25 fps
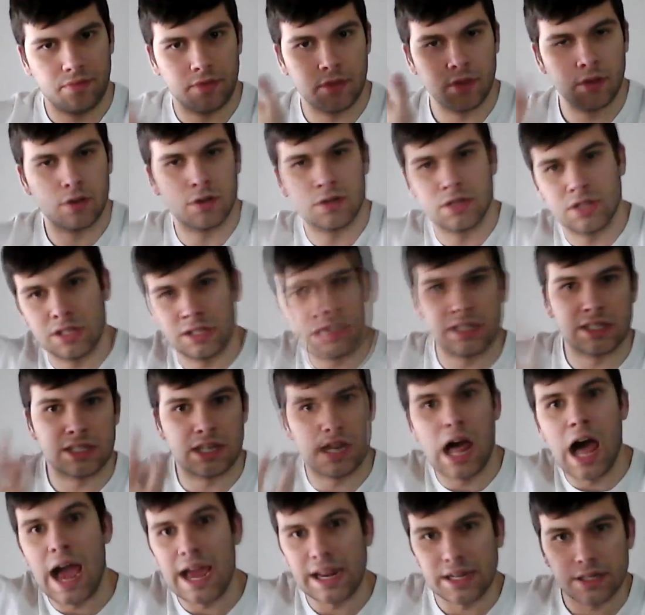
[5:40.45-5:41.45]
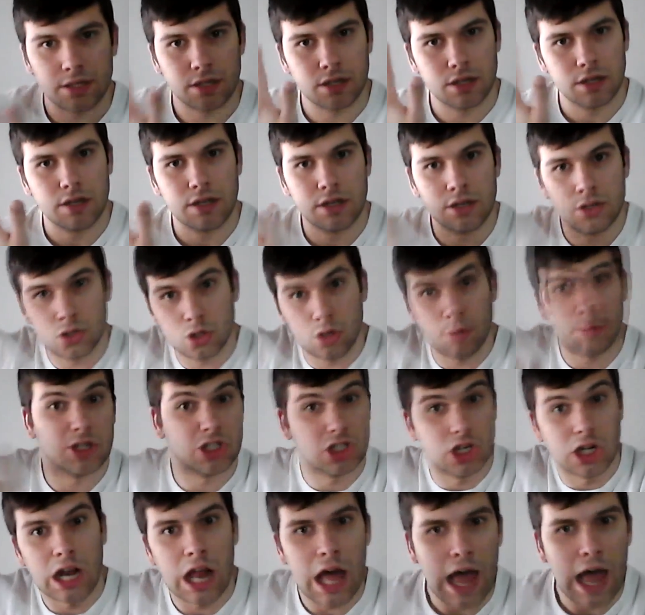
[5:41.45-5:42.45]
Look at this light. There's so much
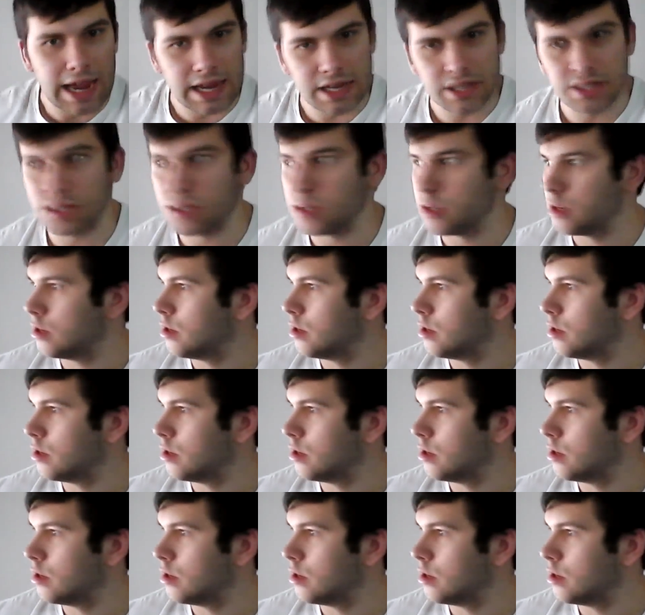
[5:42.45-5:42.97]
light.